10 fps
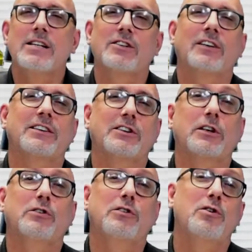So let's
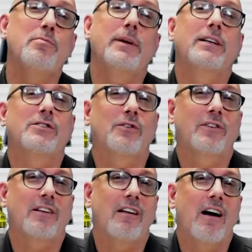get 2 minutes on
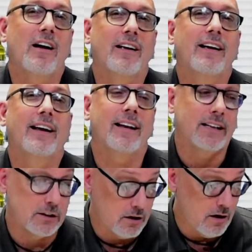the clock and
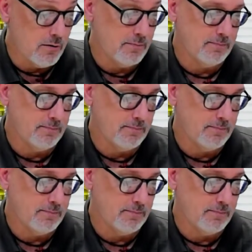let's go.